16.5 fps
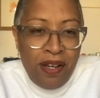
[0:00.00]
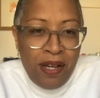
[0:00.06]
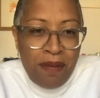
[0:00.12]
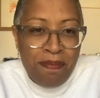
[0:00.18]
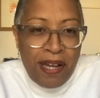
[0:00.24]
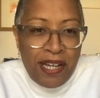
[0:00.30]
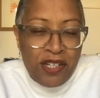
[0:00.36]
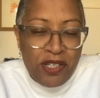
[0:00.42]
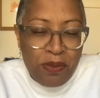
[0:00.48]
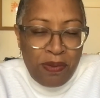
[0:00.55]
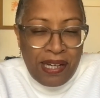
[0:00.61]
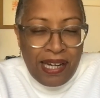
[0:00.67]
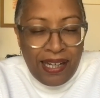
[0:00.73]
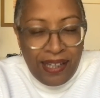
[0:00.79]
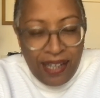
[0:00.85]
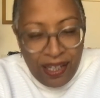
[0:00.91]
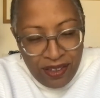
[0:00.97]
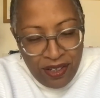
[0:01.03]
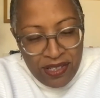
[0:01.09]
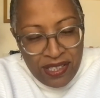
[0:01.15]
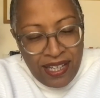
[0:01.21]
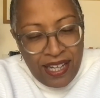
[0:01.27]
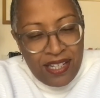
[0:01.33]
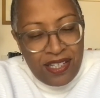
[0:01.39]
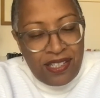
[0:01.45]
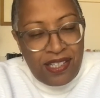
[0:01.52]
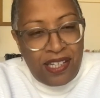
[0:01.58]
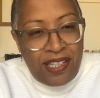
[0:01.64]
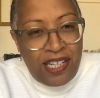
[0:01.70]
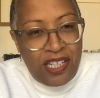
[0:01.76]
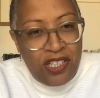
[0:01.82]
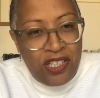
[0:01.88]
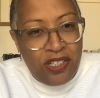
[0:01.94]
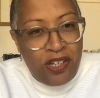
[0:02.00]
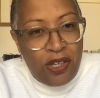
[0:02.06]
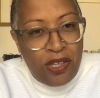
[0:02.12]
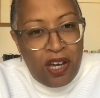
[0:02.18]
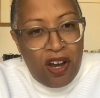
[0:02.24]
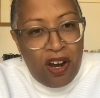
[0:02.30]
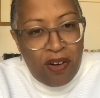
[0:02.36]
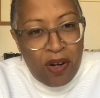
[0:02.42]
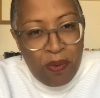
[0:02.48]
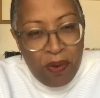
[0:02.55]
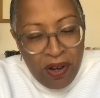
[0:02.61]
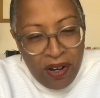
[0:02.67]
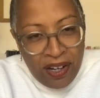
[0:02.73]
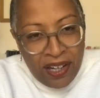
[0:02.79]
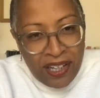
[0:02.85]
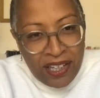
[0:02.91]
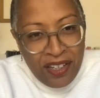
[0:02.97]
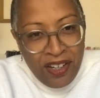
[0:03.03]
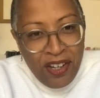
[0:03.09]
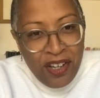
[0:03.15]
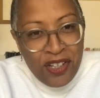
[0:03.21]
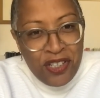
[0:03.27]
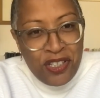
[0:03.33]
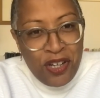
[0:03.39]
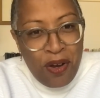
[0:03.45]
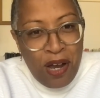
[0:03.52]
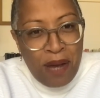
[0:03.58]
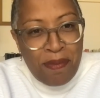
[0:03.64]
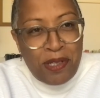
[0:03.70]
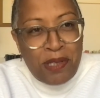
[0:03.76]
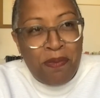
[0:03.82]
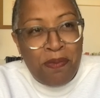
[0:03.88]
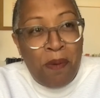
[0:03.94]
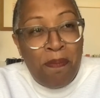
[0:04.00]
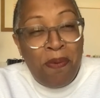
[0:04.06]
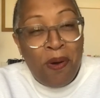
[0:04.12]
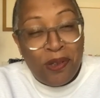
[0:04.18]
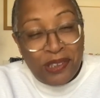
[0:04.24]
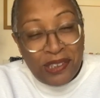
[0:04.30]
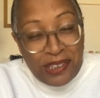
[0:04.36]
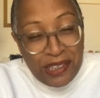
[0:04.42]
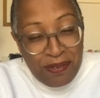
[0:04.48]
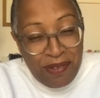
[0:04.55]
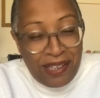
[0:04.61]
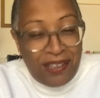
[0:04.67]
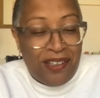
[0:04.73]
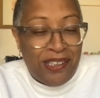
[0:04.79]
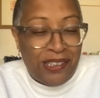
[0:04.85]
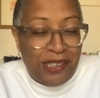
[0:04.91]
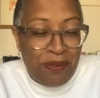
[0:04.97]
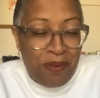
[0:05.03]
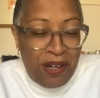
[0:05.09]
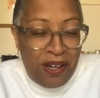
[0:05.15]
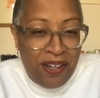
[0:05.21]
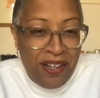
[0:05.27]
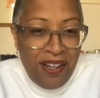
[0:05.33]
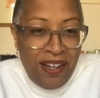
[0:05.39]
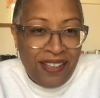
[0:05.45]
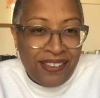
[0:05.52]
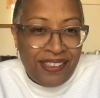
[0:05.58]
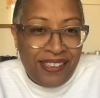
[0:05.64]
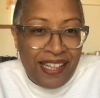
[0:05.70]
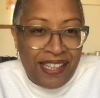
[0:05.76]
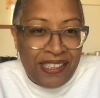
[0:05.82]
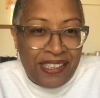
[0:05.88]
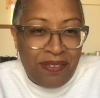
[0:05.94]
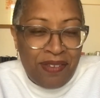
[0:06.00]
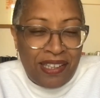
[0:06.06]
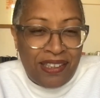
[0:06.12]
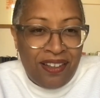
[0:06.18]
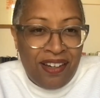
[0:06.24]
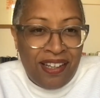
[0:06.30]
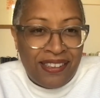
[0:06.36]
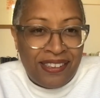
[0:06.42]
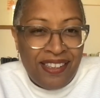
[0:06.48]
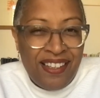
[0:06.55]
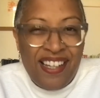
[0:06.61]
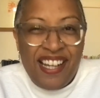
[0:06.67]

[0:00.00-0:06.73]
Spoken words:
making sure we collect those case studies, show the ROI, show how much more positive headlines there were to negative headlines,